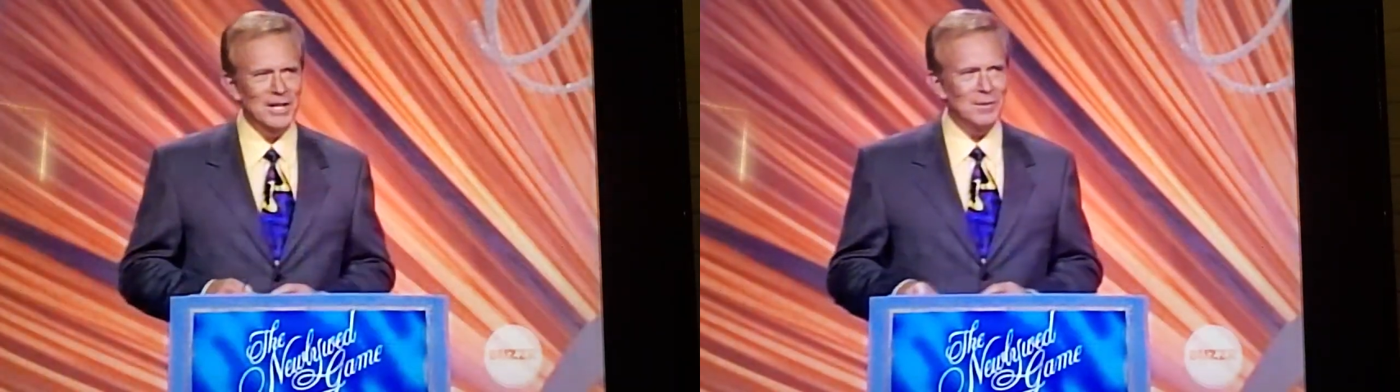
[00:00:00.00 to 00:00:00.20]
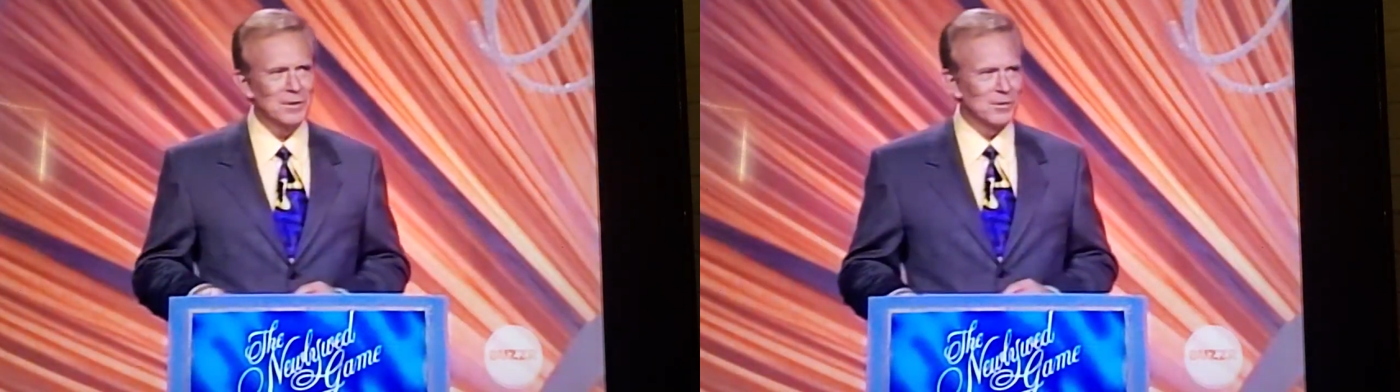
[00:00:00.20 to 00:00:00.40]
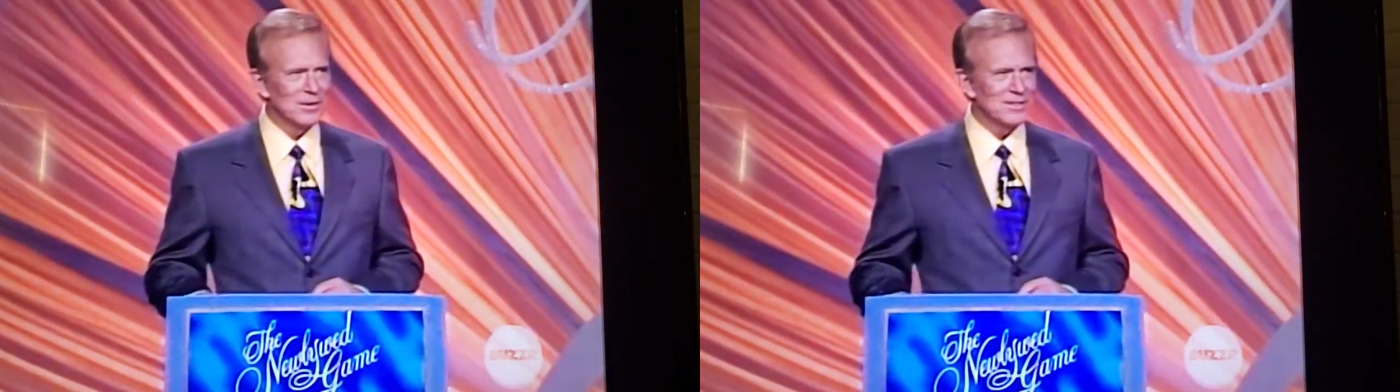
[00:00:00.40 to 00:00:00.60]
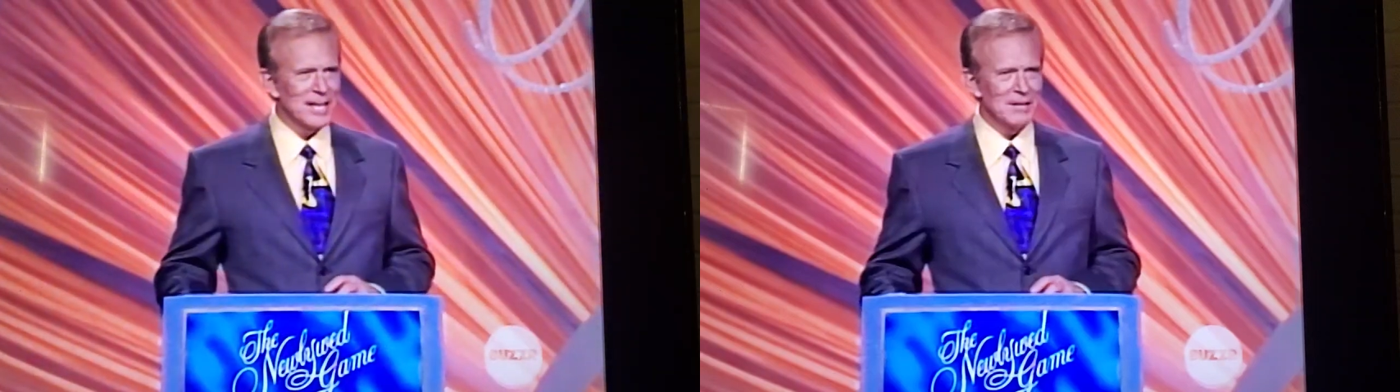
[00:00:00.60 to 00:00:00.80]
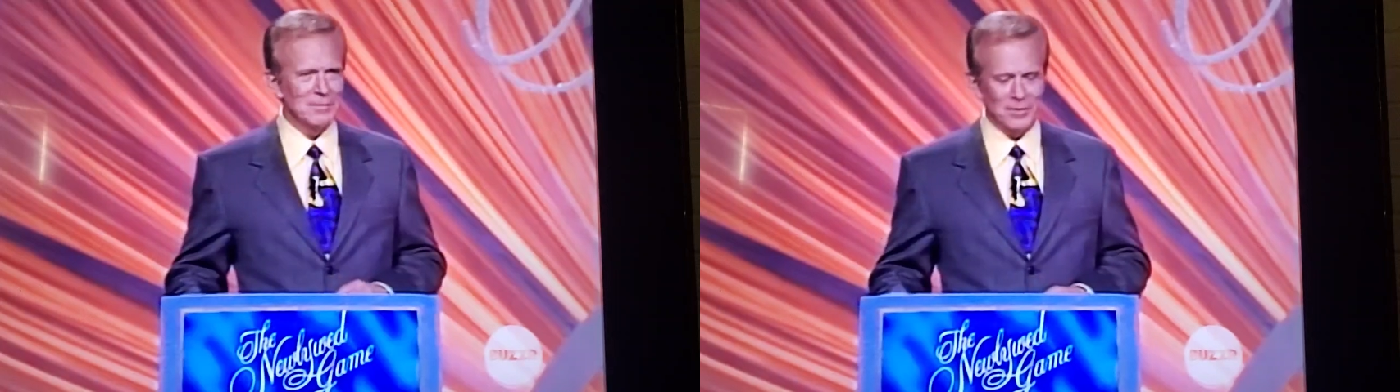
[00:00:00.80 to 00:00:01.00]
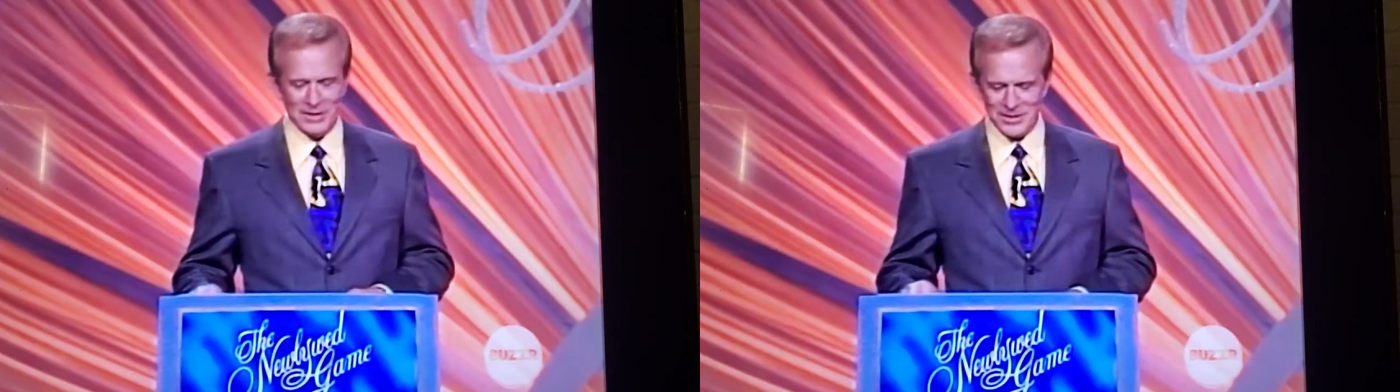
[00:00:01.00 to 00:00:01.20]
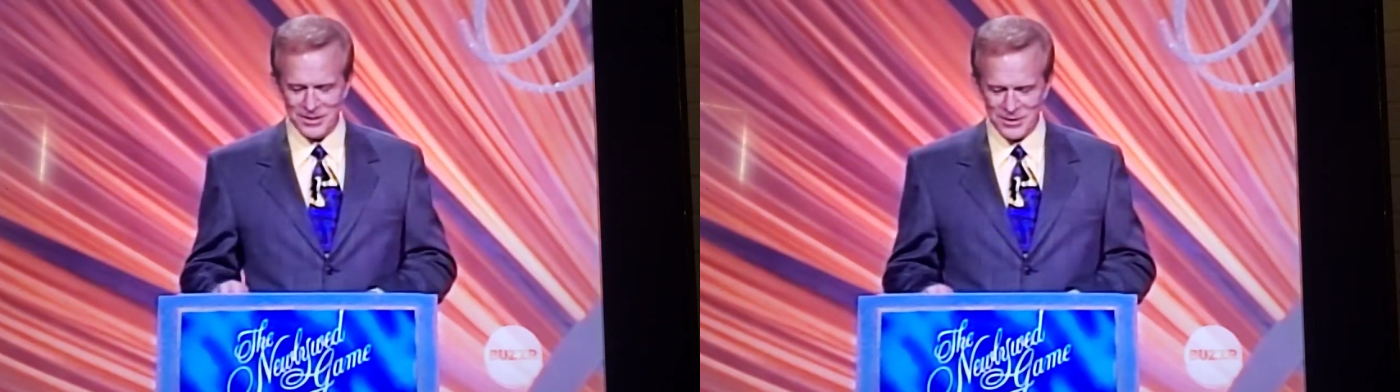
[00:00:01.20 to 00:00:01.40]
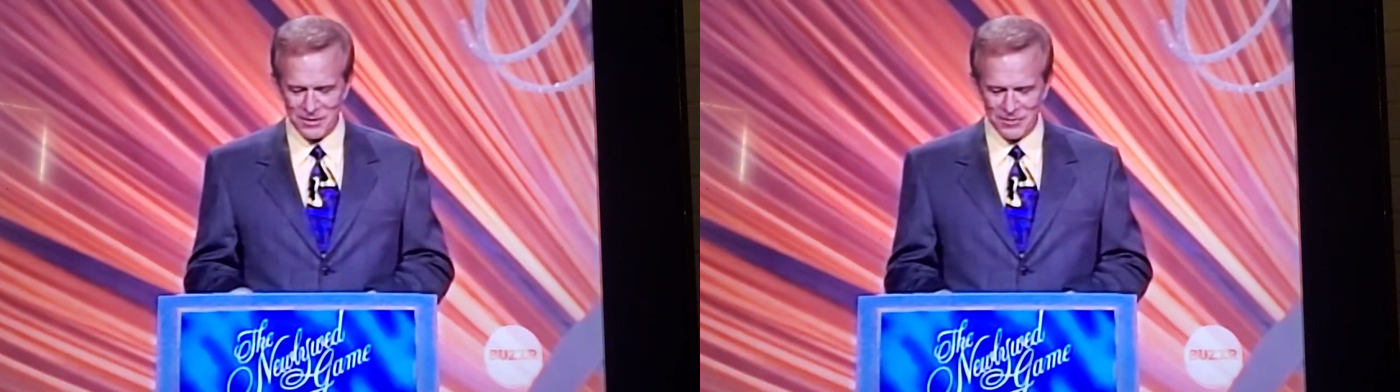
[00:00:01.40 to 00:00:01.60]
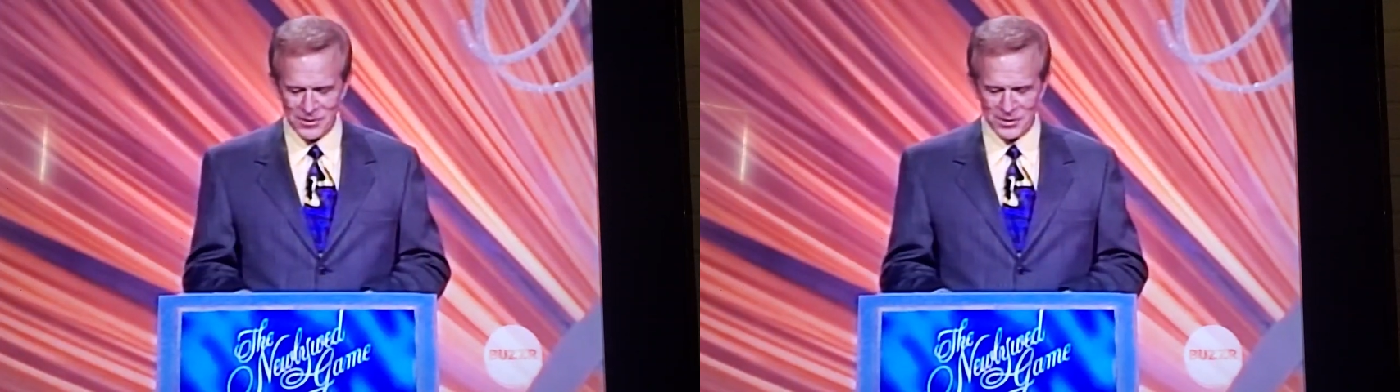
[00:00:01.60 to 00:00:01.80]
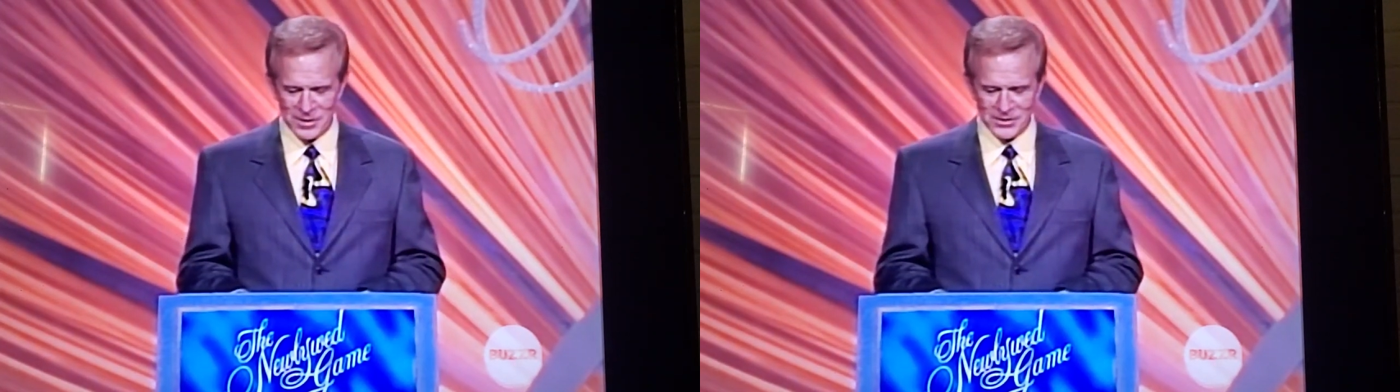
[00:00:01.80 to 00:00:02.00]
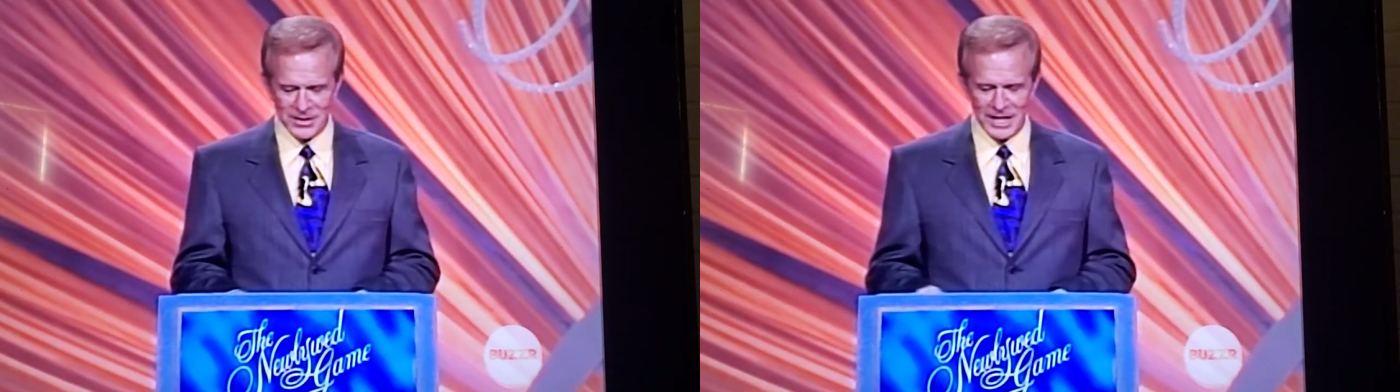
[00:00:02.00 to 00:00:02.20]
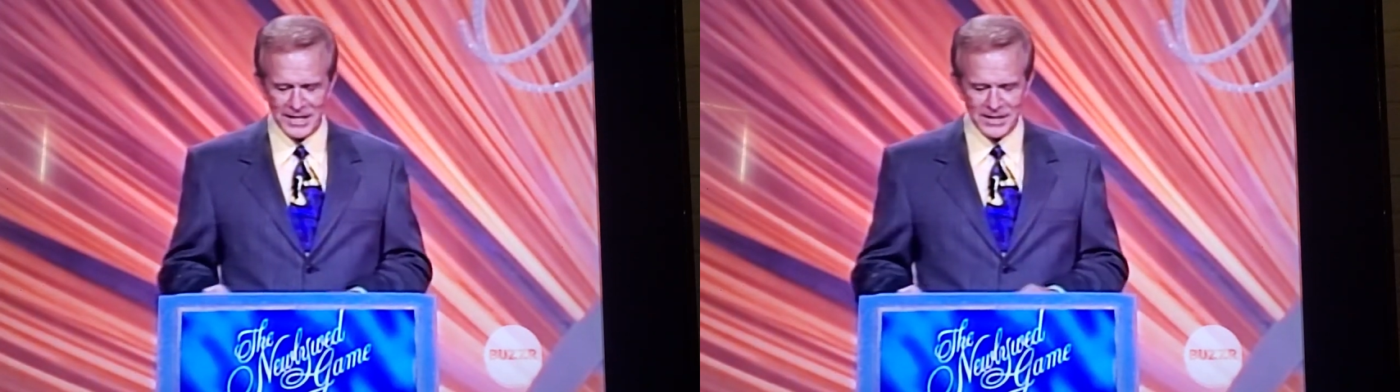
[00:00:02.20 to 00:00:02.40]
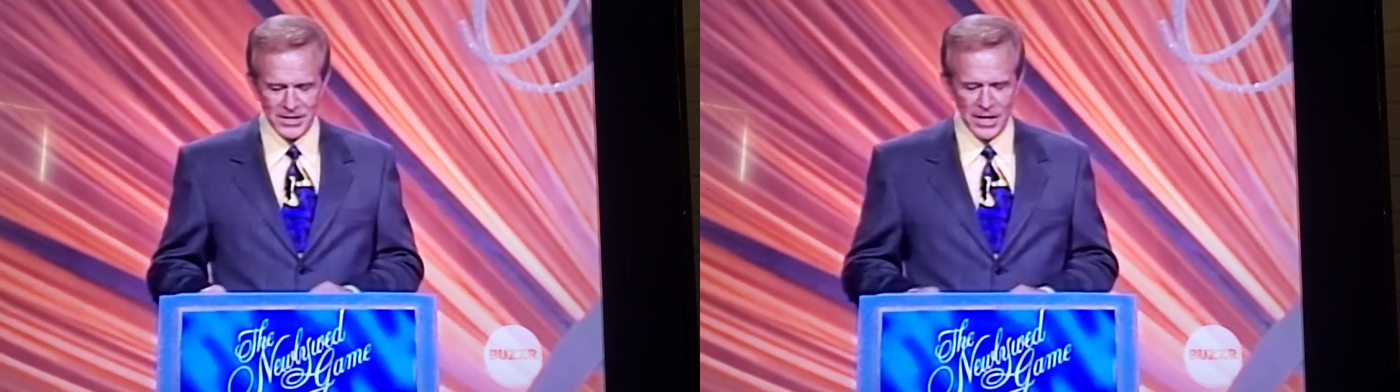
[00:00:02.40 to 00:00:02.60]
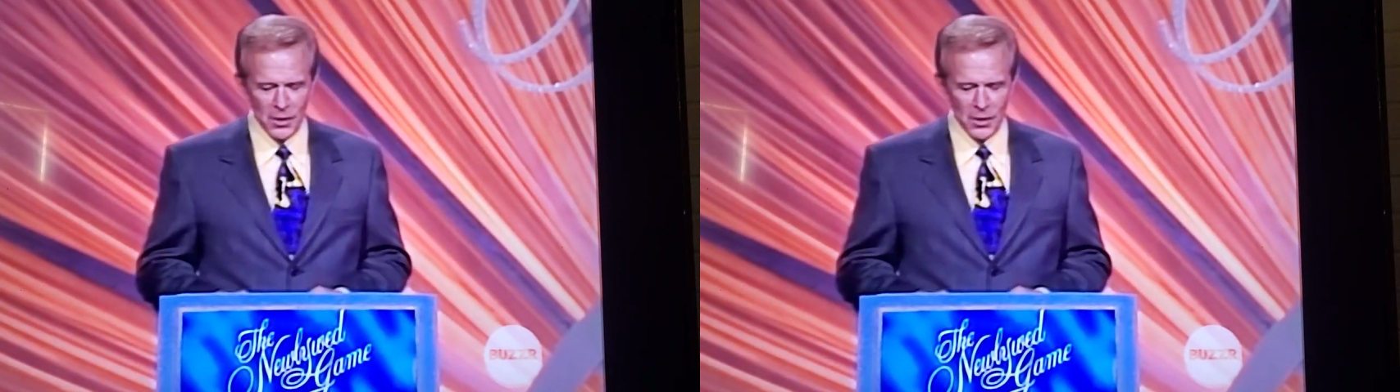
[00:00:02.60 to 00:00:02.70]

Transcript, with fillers: will now be worth 10 points. And here's our first question. Ladies,